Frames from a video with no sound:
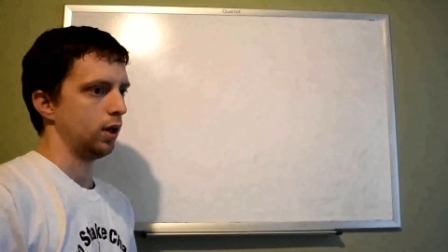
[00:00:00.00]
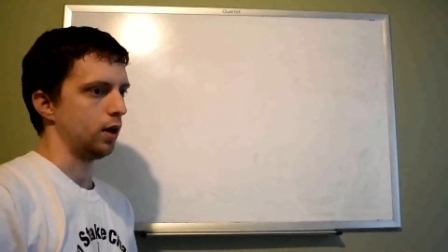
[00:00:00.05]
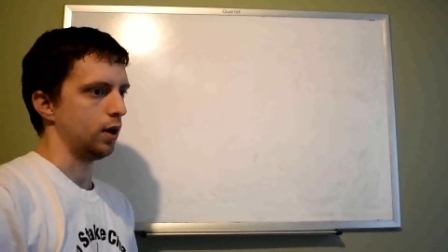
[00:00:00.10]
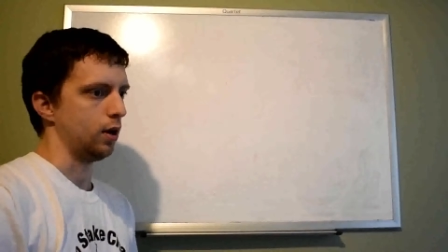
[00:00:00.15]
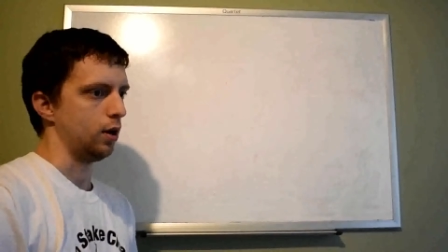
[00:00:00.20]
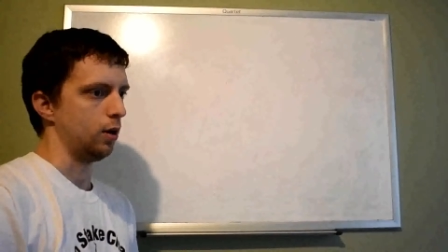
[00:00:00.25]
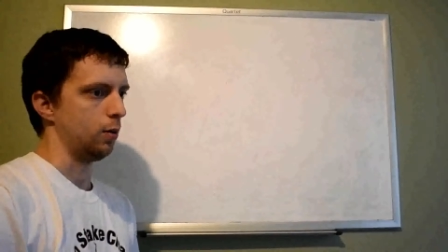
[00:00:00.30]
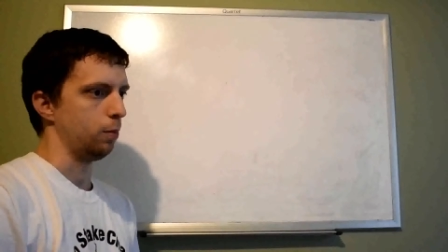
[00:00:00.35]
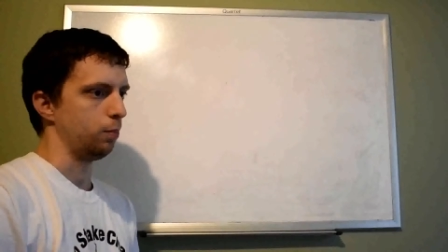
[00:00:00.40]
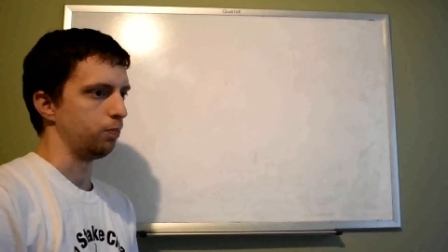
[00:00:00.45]

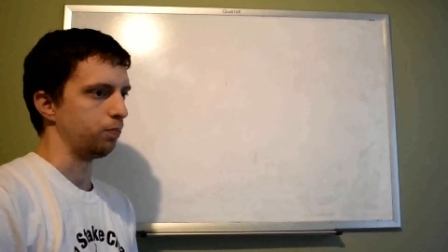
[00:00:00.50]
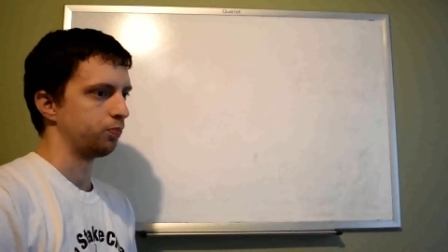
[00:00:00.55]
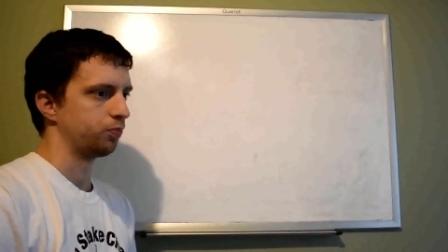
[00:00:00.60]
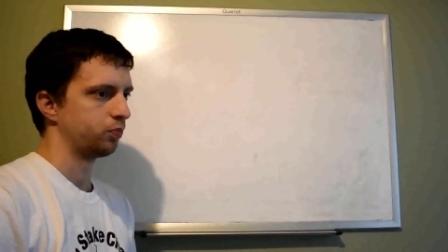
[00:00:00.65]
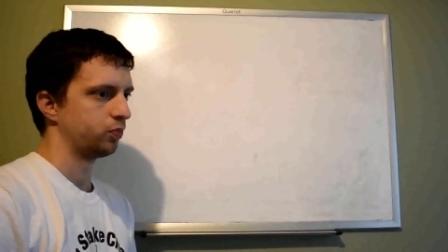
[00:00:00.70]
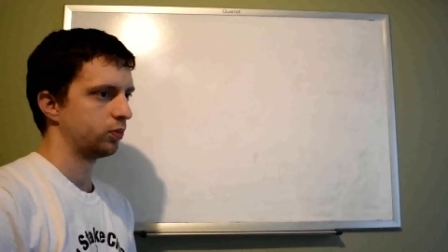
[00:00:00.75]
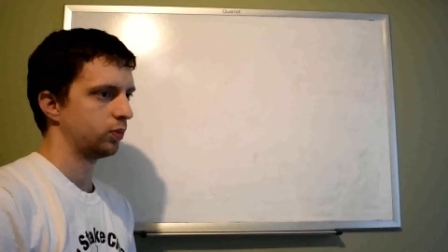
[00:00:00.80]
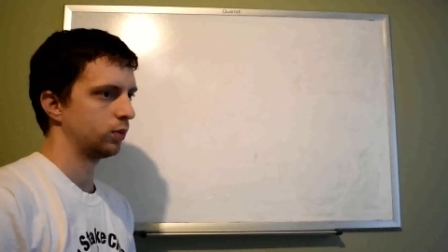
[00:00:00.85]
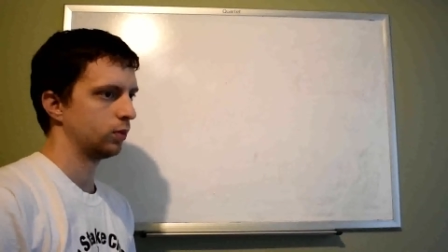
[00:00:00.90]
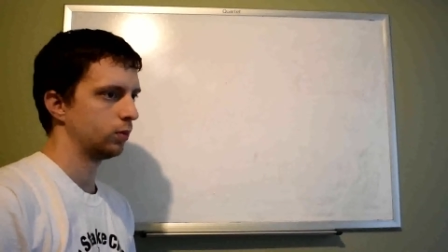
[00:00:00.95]

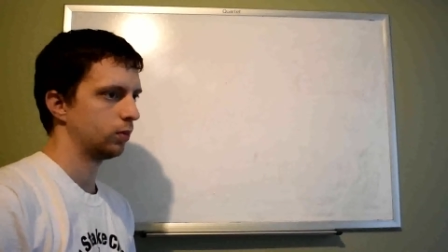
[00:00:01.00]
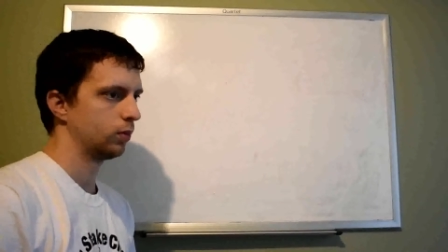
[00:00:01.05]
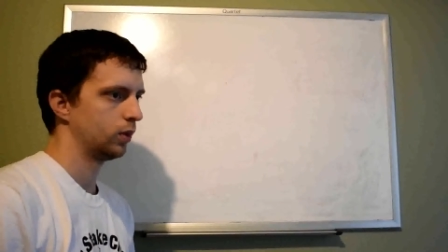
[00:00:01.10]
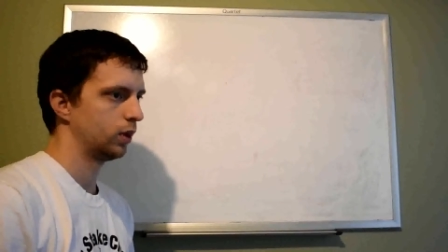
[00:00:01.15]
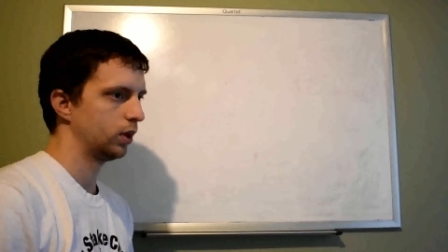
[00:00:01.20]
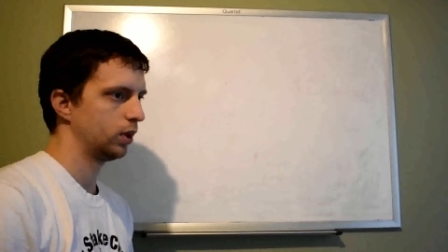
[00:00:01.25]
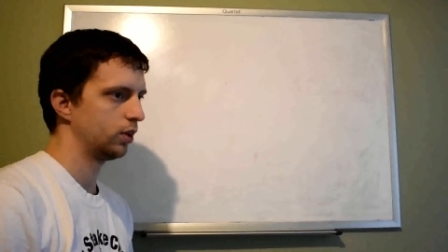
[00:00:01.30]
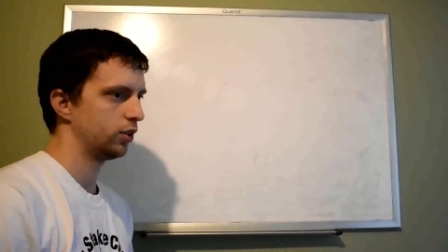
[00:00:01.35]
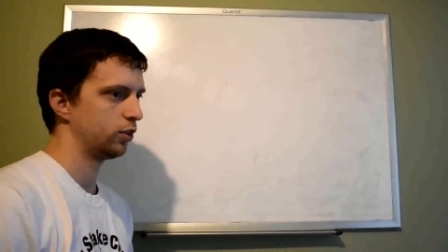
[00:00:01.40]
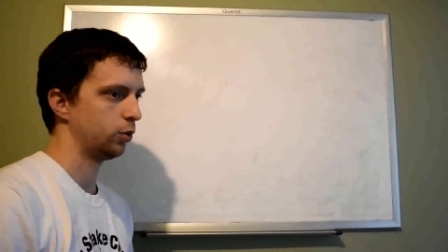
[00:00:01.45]

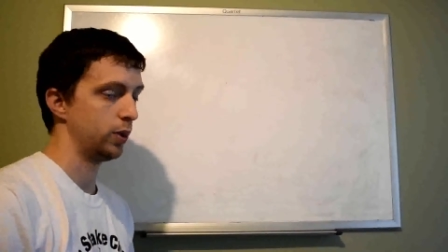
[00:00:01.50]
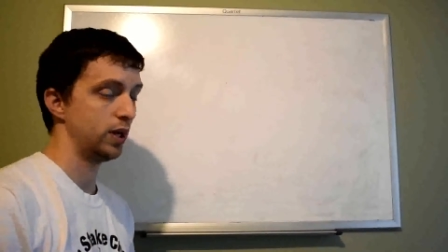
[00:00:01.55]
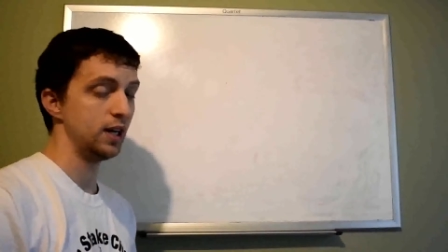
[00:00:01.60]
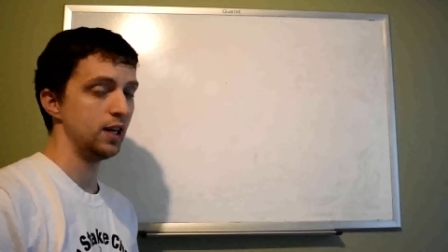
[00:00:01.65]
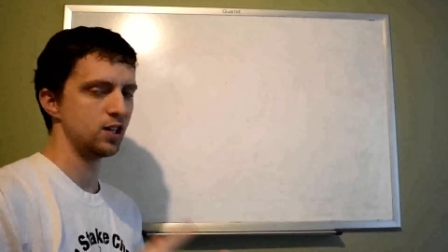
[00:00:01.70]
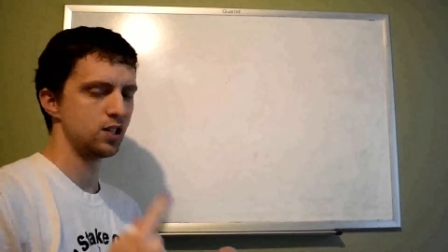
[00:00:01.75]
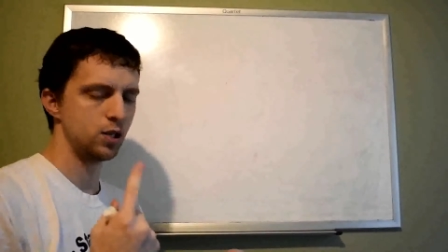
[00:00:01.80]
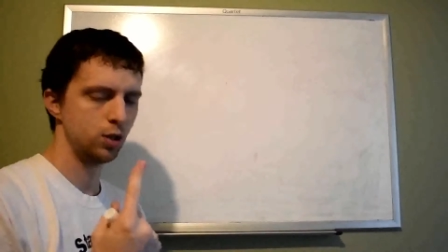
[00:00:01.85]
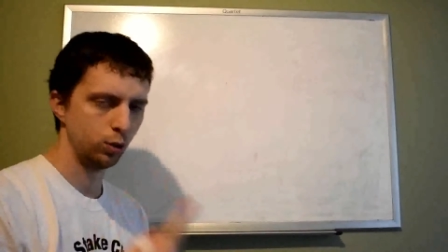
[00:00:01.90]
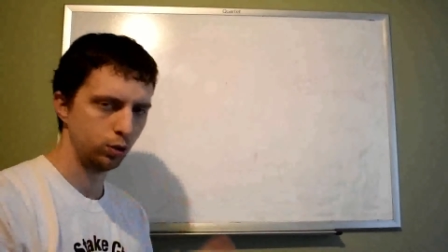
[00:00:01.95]
So we
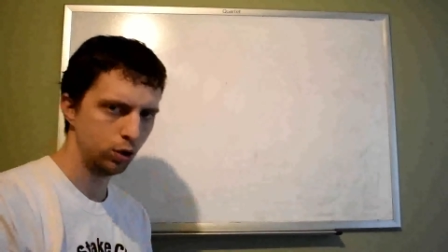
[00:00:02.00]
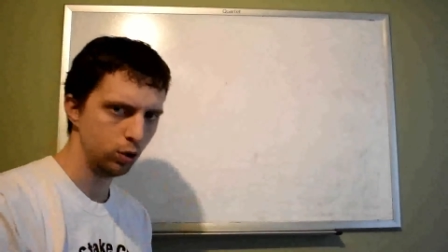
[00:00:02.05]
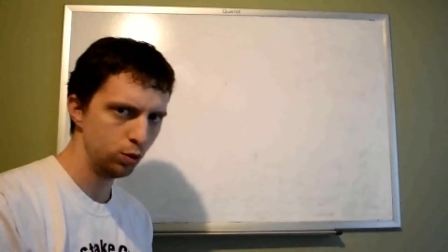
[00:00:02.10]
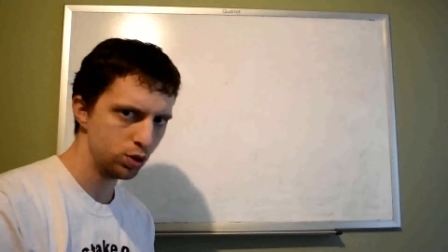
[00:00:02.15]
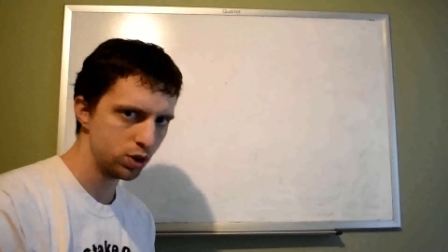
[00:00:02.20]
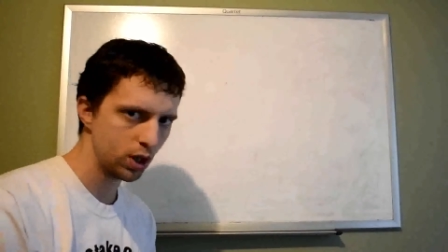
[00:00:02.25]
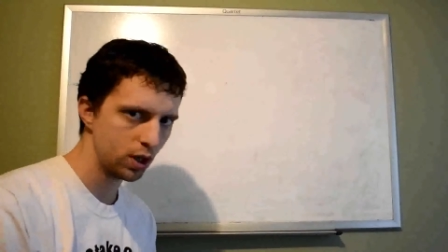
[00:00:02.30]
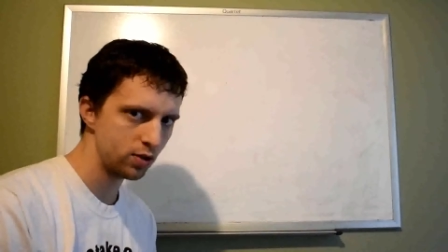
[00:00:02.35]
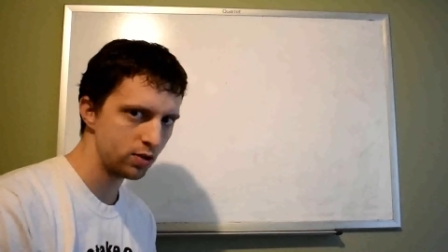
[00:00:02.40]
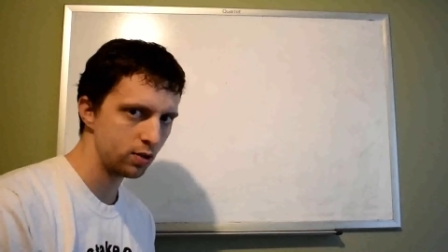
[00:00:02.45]
need a
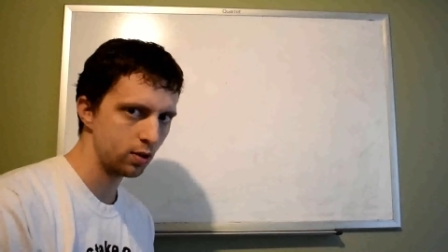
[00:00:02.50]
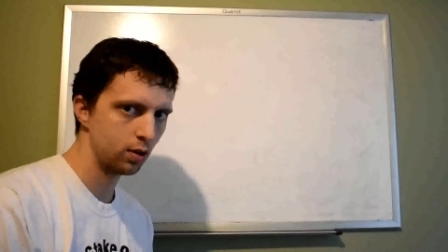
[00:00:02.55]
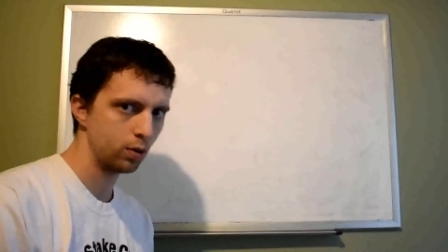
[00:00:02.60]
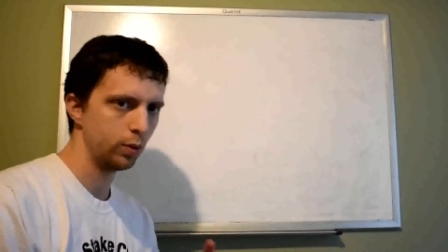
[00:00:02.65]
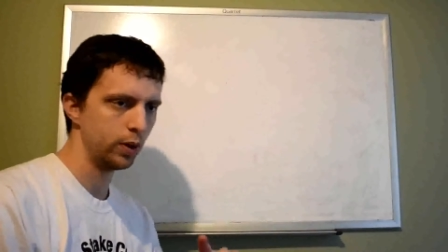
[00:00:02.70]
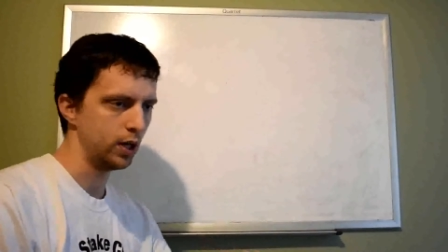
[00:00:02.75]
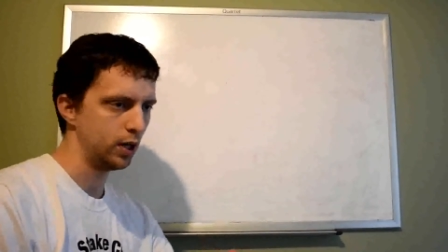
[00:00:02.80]
CO2 sensor,